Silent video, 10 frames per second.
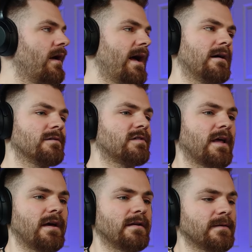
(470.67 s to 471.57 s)

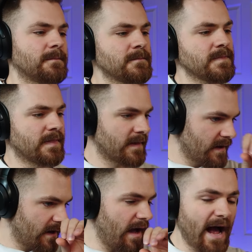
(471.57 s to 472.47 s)
Outstanding.
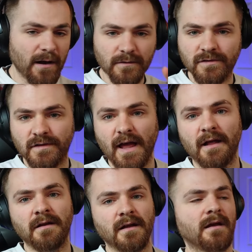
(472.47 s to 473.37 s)

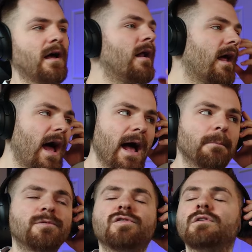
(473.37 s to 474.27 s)
Outstanding. An
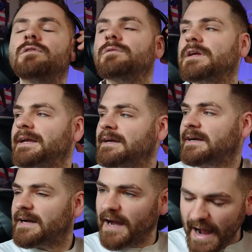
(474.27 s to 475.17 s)
absolutely
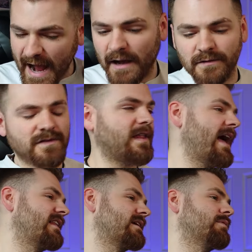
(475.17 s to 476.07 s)

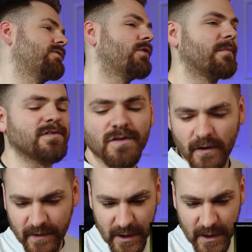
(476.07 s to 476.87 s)
outstanding performance of an